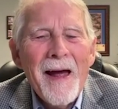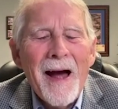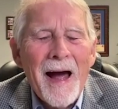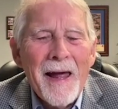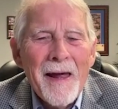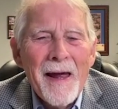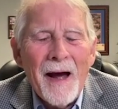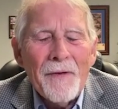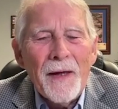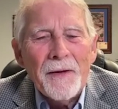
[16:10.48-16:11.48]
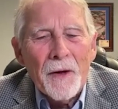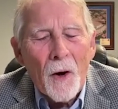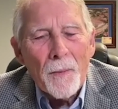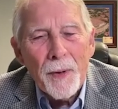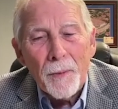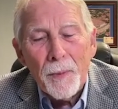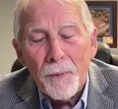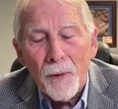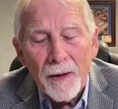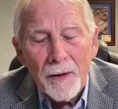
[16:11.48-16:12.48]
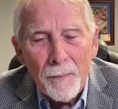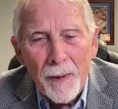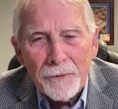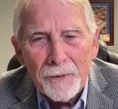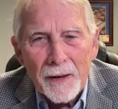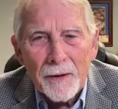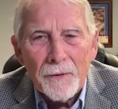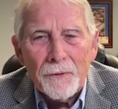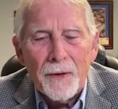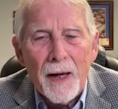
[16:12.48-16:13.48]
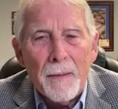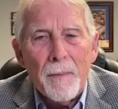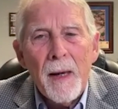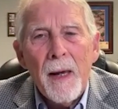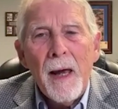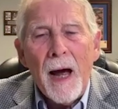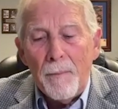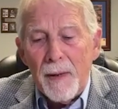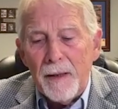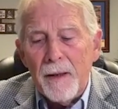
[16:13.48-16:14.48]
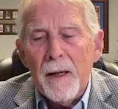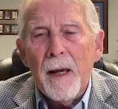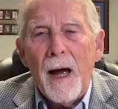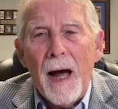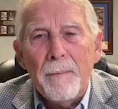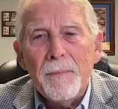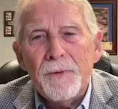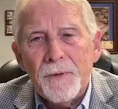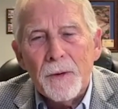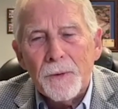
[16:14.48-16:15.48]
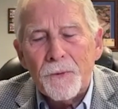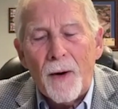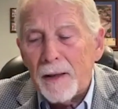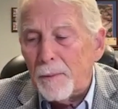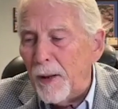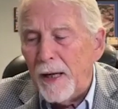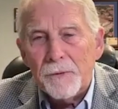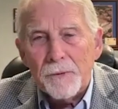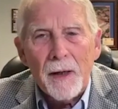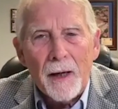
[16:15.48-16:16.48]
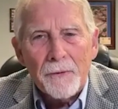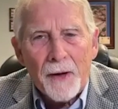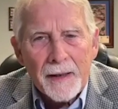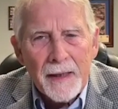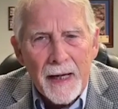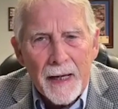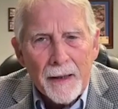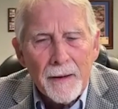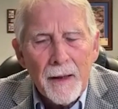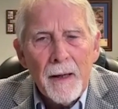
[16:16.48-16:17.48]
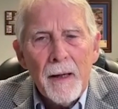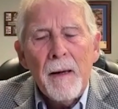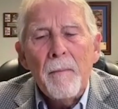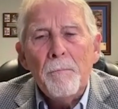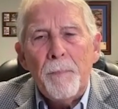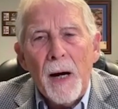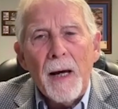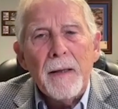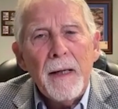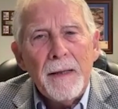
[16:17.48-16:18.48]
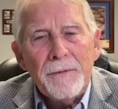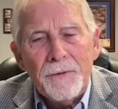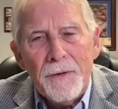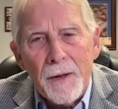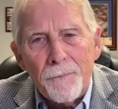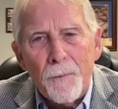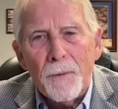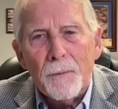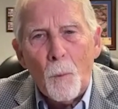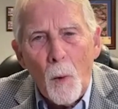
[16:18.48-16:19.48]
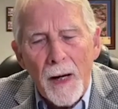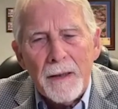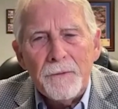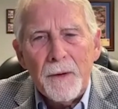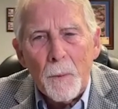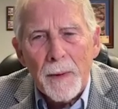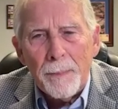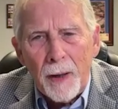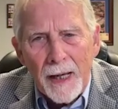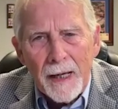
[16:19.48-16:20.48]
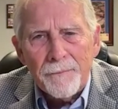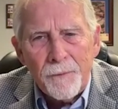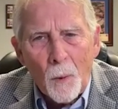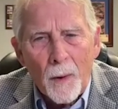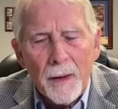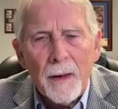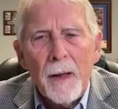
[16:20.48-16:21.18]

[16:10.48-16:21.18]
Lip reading: I think they are, Peter, but really they're basically the same. I mean, I'm still trying to pay as little as I can, but it's different ways that we plan for it,